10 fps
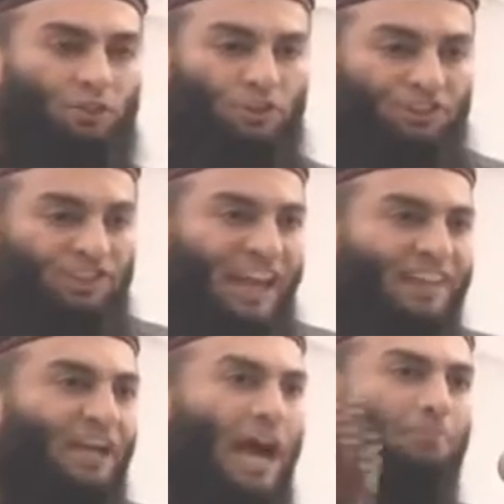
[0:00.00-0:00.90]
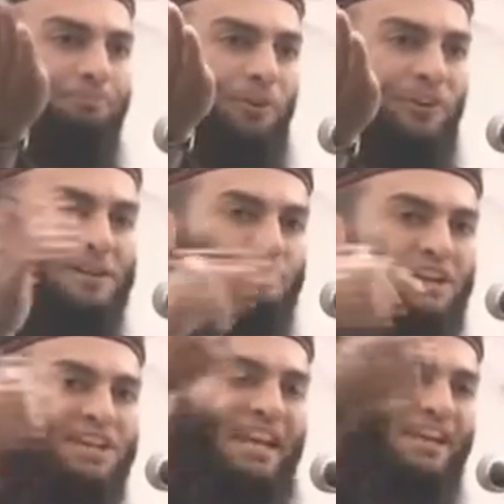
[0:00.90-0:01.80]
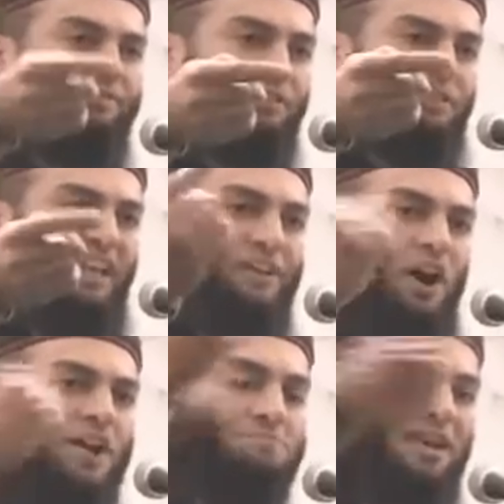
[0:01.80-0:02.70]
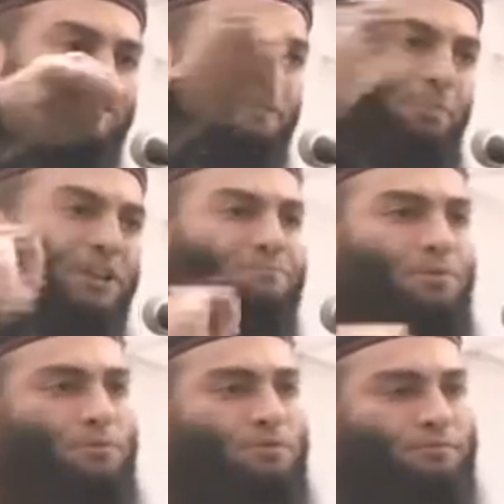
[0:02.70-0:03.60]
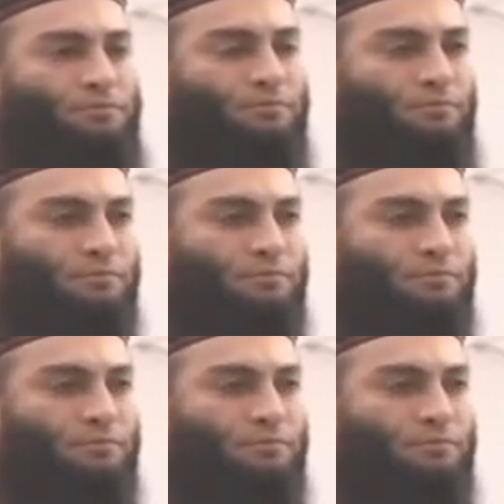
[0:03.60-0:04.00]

to stand up for him when he entered and unmasked the people.